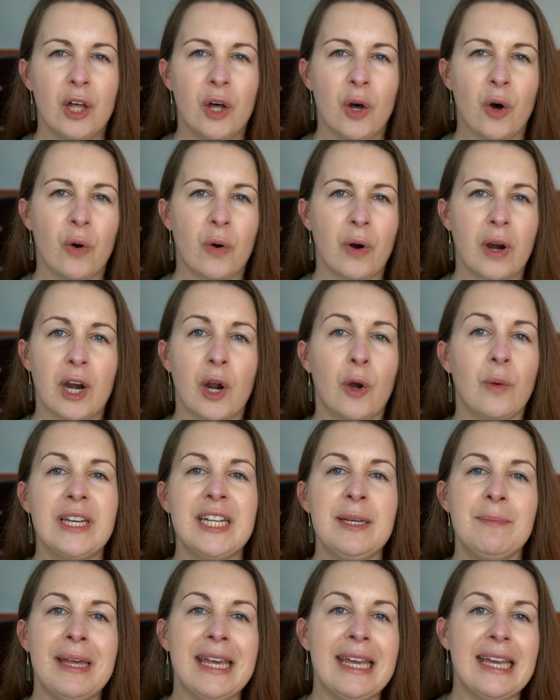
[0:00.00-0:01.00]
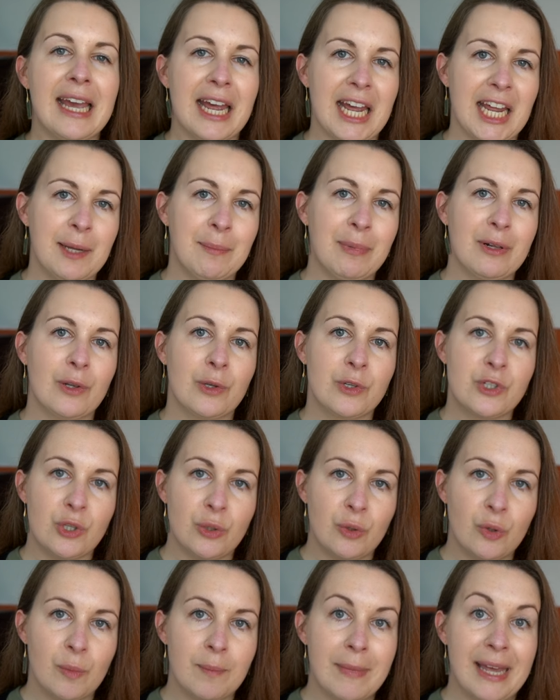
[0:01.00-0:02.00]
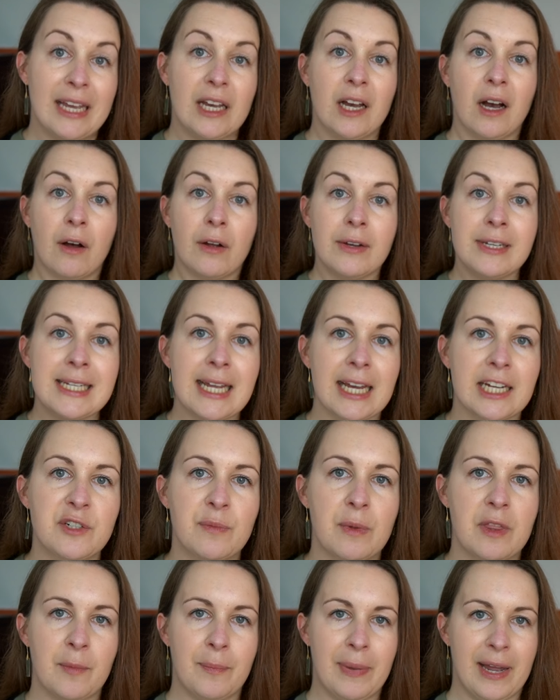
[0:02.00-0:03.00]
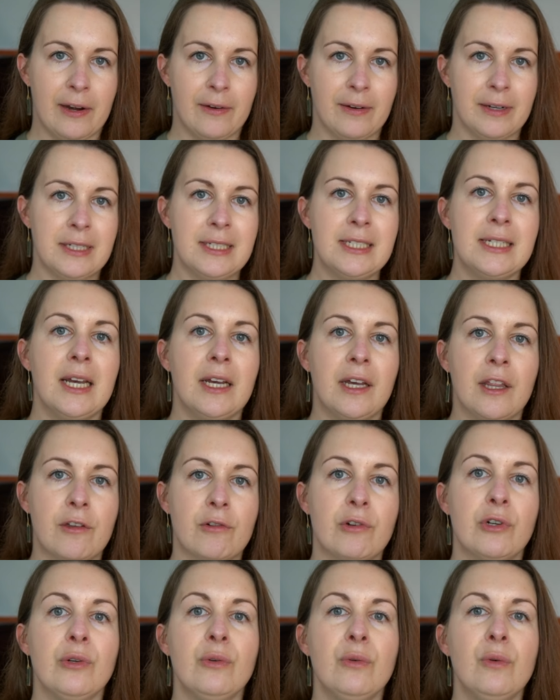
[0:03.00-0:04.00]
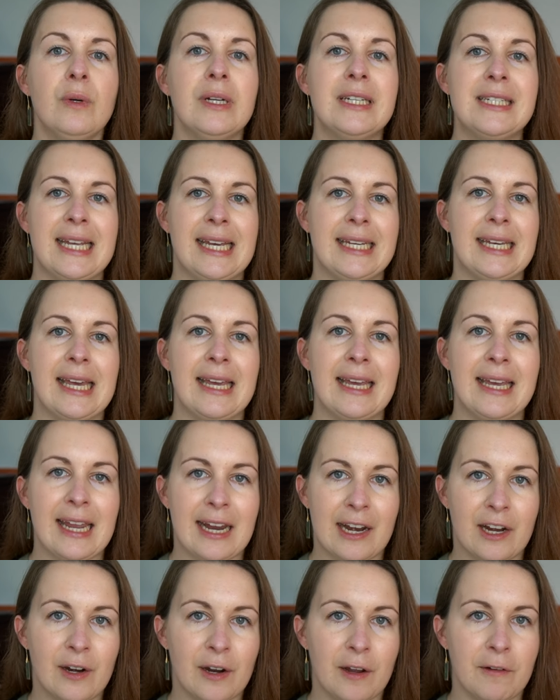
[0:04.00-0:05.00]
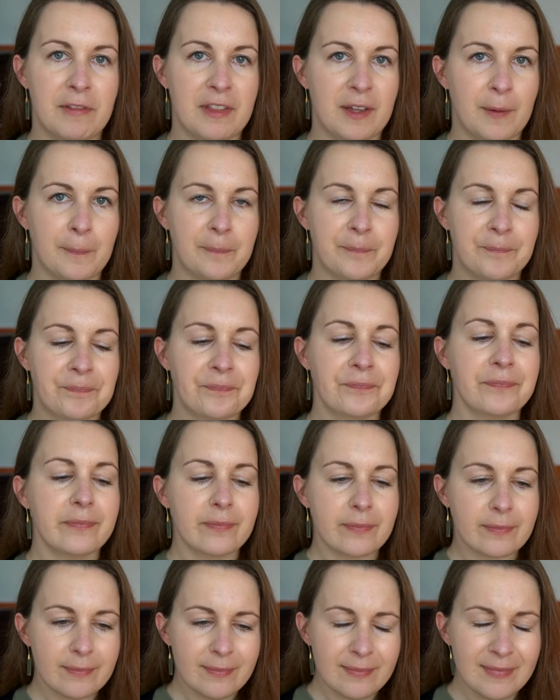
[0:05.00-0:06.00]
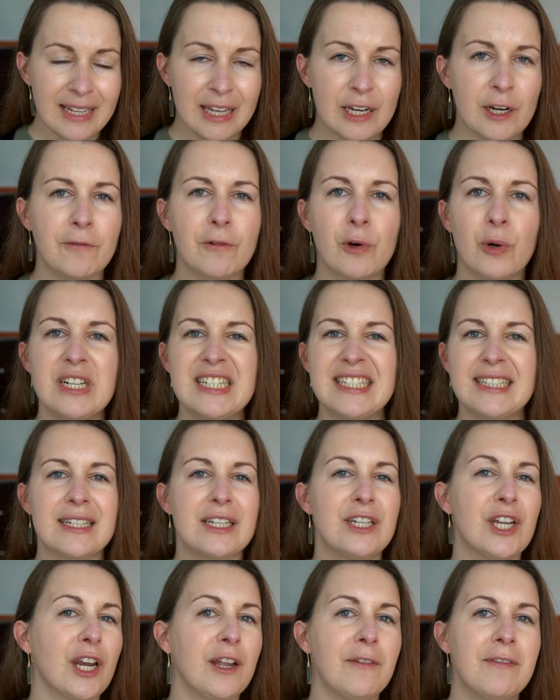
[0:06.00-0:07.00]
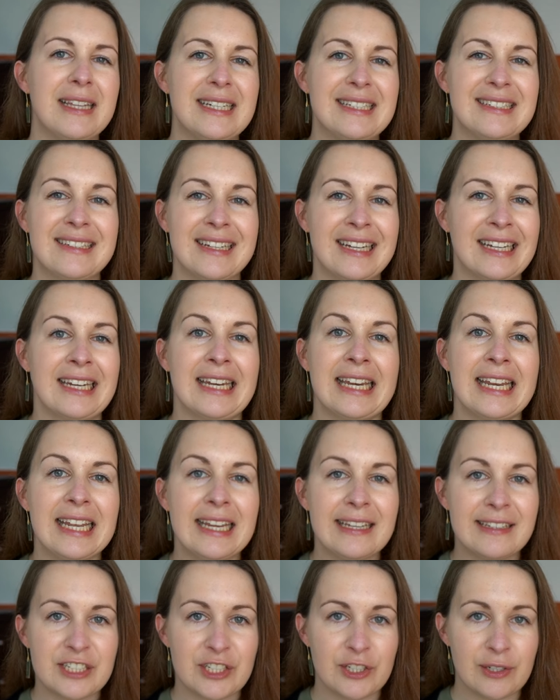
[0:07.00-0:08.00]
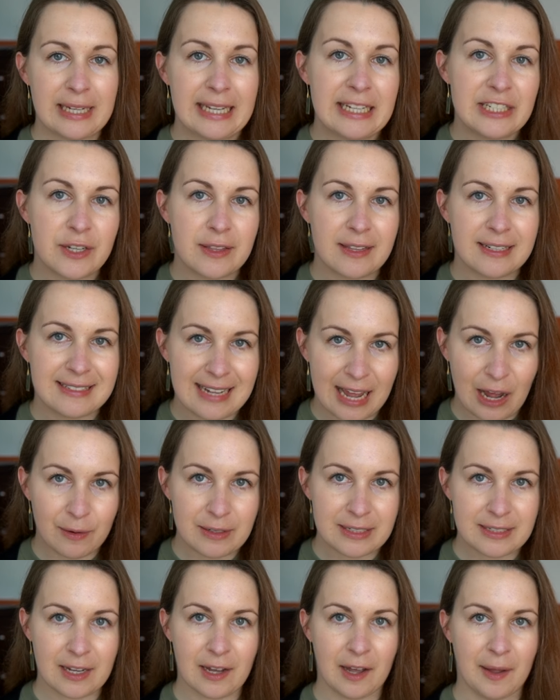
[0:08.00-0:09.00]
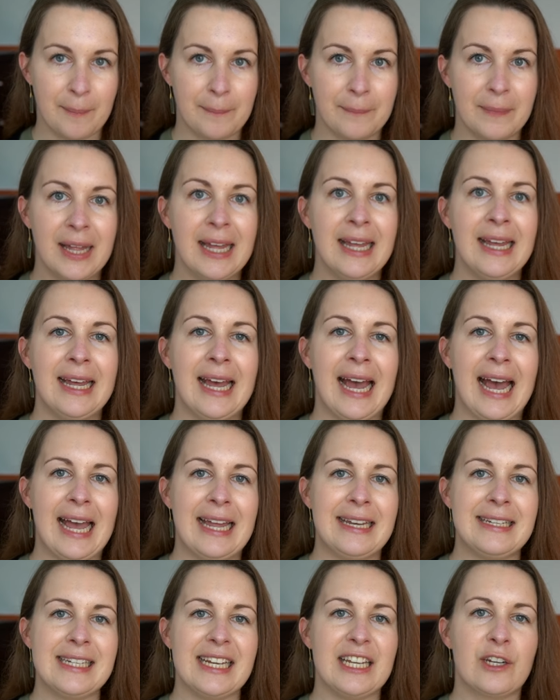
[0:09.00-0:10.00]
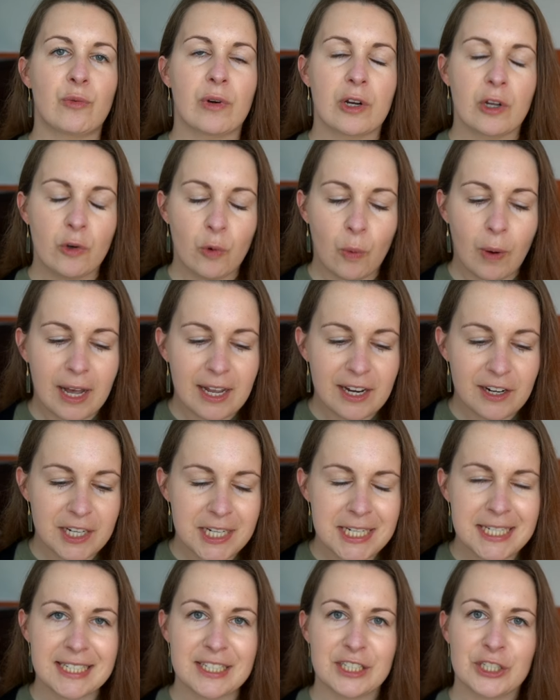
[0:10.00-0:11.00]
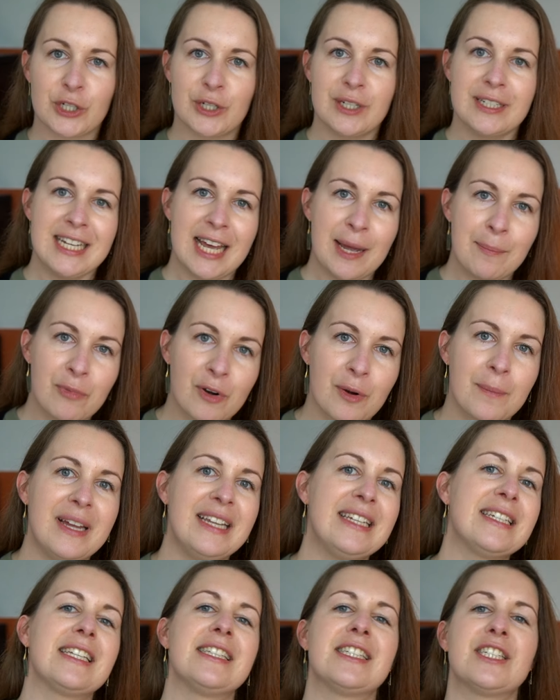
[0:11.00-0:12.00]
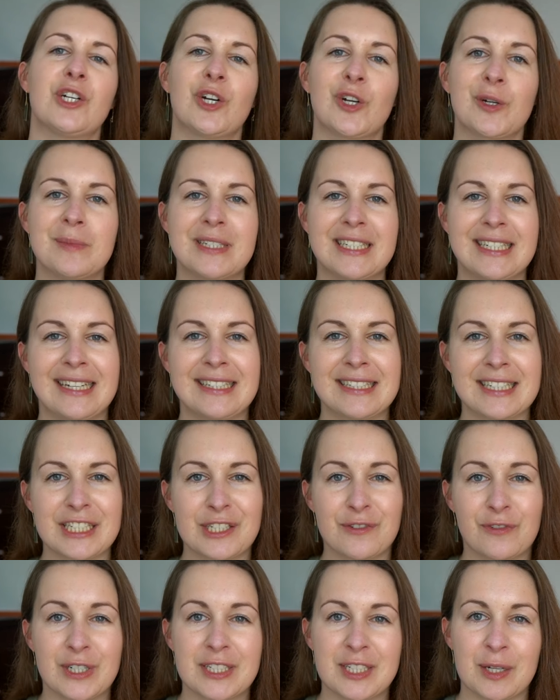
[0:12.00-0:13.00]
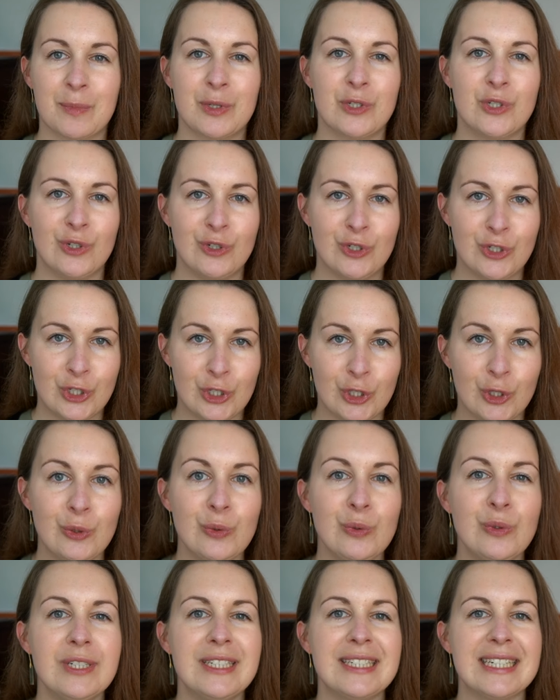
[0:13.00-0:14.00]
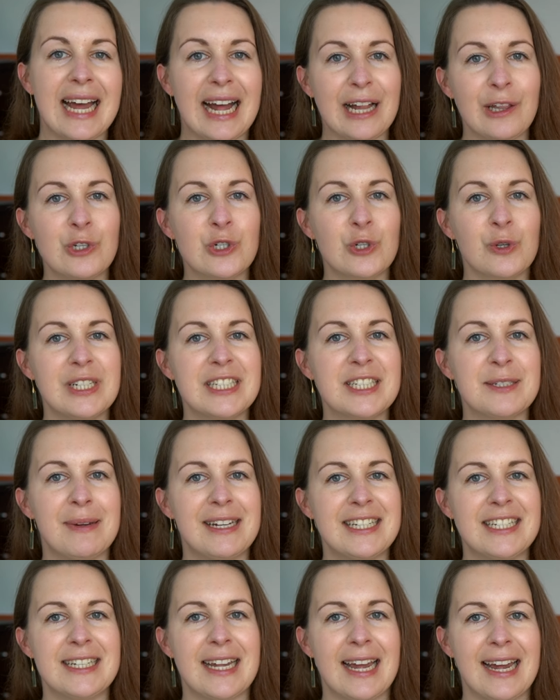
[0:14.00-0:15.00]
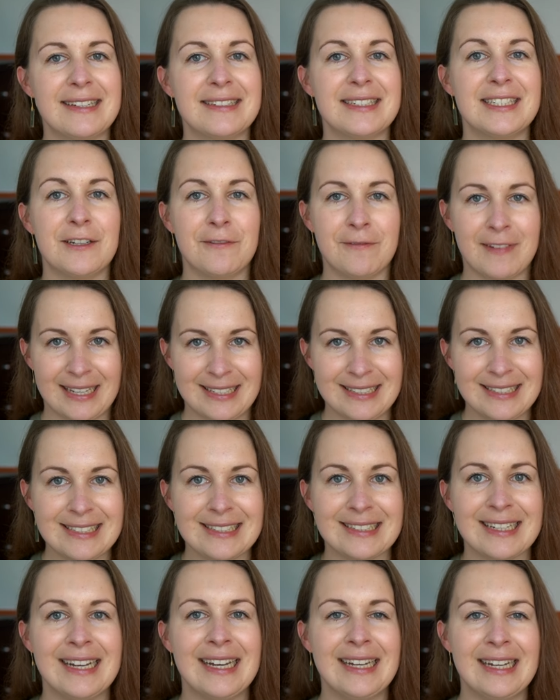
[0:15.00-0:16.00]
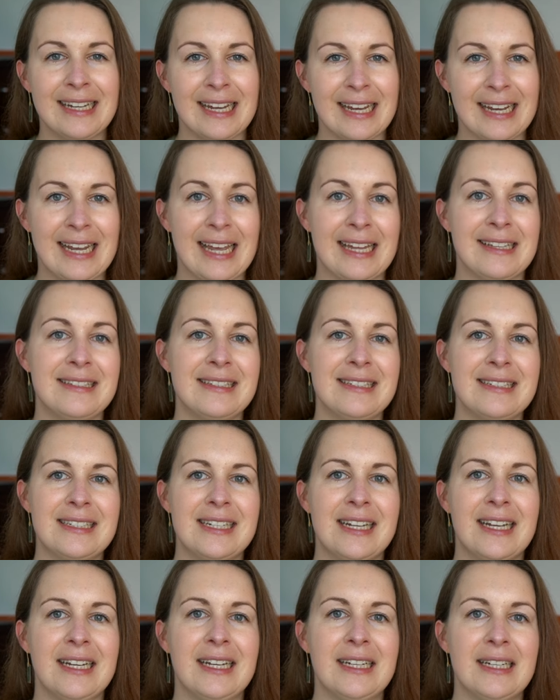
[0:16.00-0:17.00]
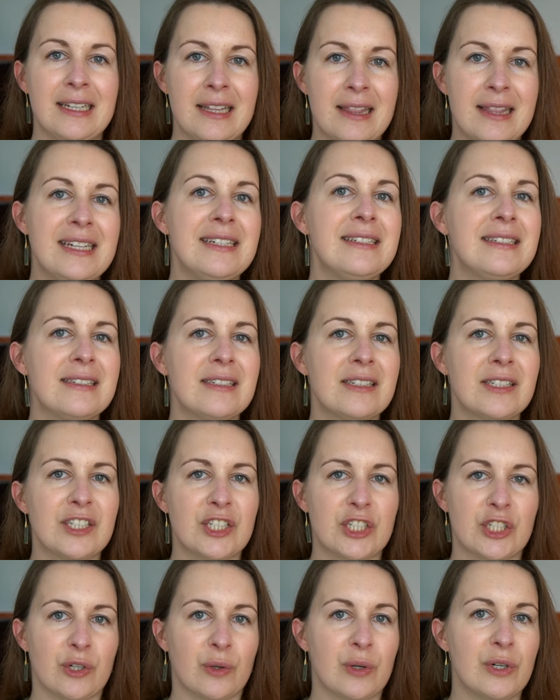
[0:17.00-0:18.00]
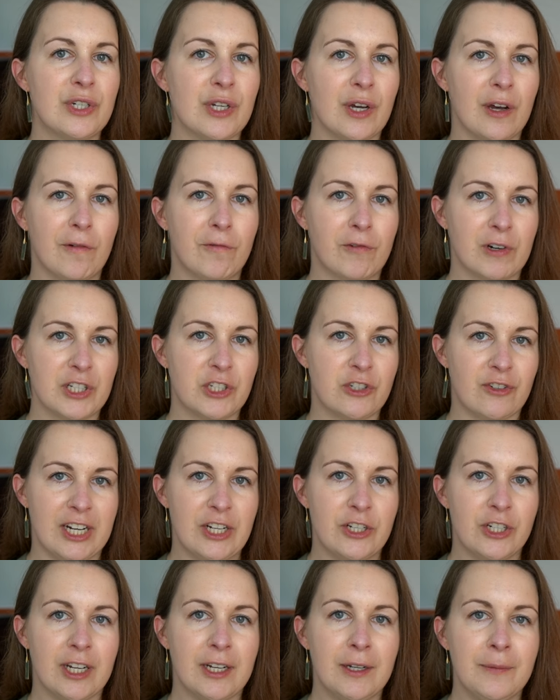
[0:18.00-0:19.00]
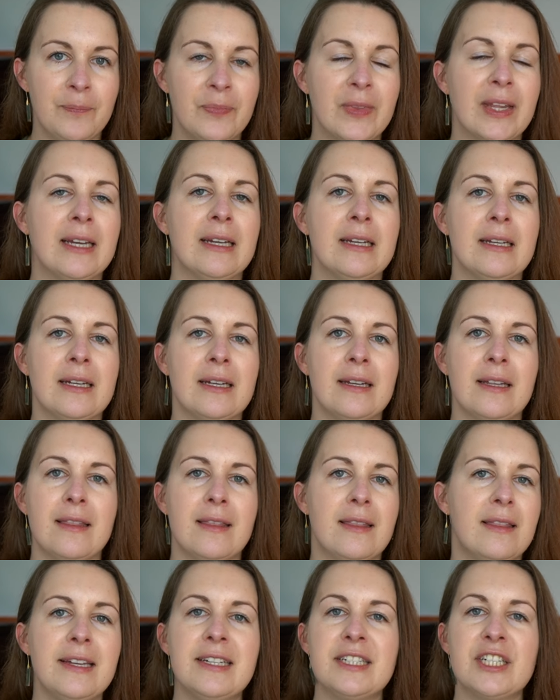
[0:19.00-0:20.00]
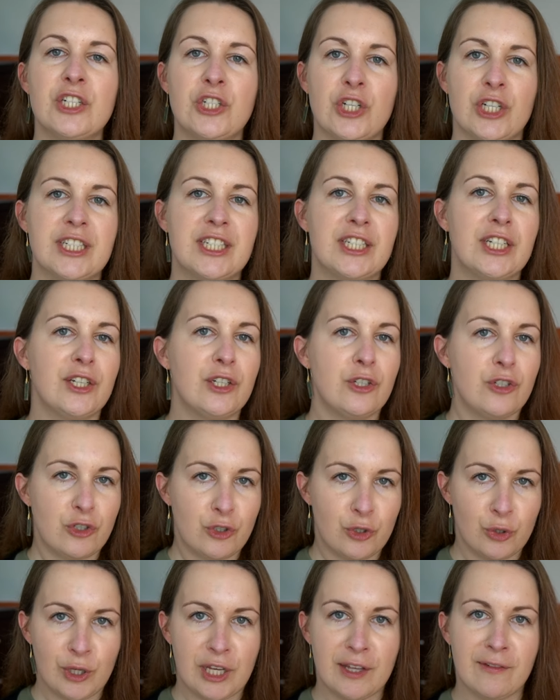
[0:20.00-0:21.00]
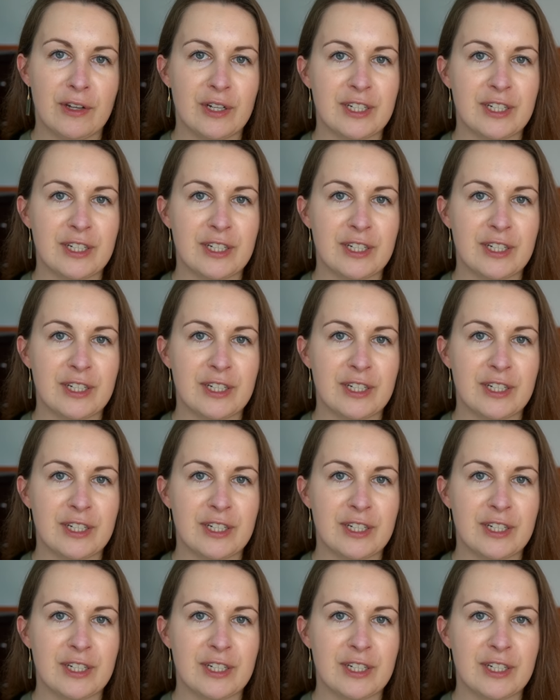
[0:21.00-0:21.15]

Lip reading: or only being able to make contact with a parent through taking care of them. And of course, none of this needs to lead to this outcome, and it requires a certain temperament and circumstances for someone to choose altruism as a defense against this sort of frustration. This is just to give you